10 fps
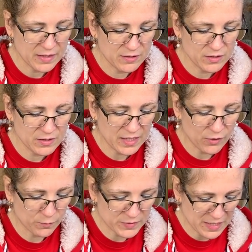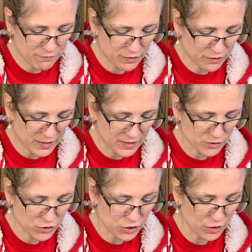it just helps
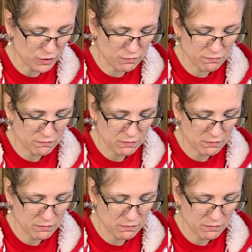everything to